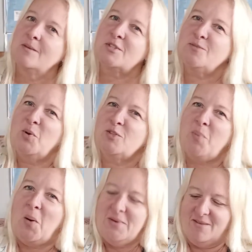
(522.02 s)
Just
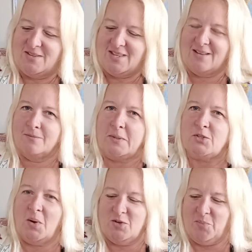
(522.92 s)
postpone everything. Redo
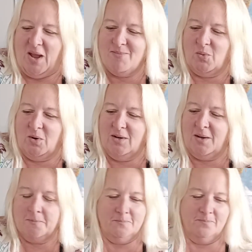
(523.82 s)
all your paperwork.
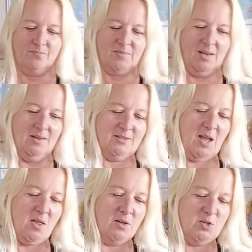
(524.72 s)

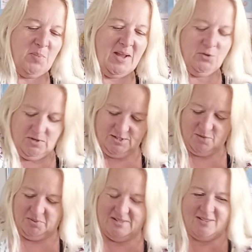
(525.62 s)
Tell all your patrons to
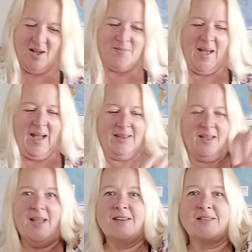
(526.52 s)
please come
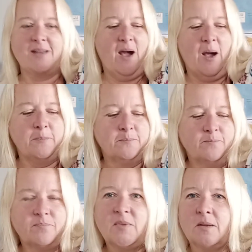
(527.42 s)
back and
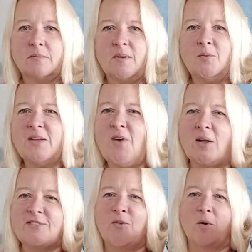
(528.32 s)
I'll give
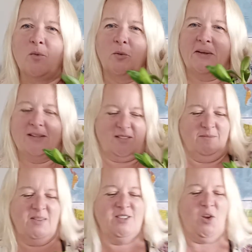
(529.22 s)
Holly 4 more weeks.
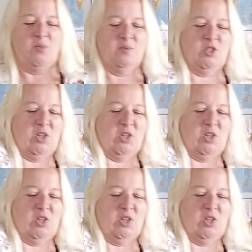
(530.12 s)
Let's go